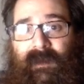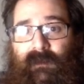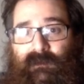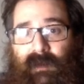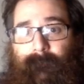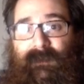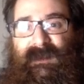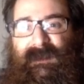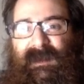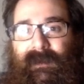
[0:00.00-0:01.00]
So that
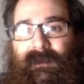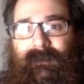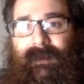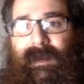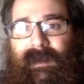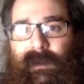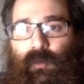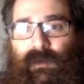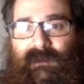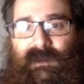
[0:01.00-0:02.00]
missing leg
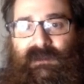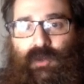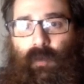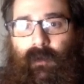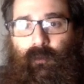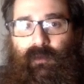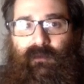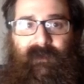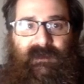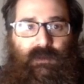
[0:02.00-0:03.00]
was square root
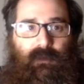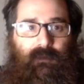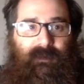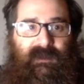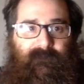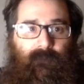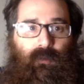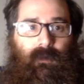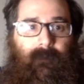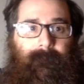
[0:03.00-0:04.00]
of x squared plus 4.